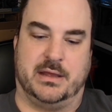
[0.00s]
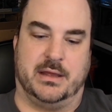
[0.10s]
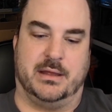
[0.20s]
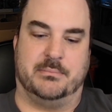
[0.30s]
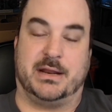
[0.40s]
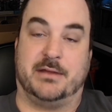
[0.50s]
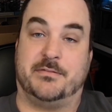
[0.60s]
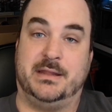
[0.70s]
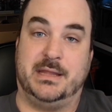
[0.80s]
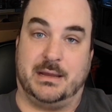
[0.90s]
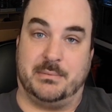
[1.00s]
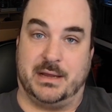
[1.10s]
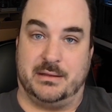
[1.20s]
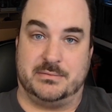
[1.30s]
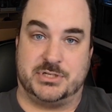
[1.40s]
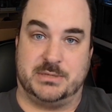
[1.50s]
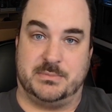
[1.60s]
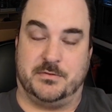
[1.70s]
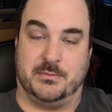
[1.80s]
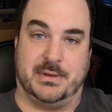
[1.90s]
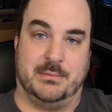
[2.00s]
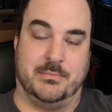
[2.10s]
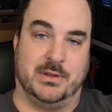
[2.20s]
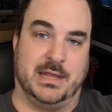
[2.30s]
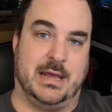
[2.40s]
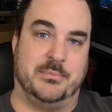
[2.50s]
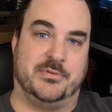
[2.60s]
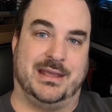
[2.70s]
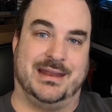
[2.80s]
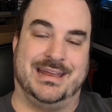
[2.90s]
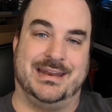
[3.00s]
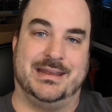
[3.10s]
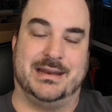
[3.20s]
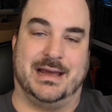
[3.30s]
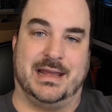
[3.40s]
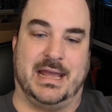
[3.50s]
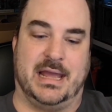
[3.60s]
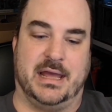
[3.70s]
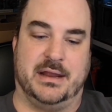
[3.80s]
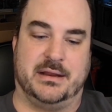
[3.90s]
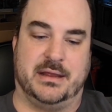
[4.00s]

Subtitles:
But I finally got my shipment from Bambu Labs, and in it I had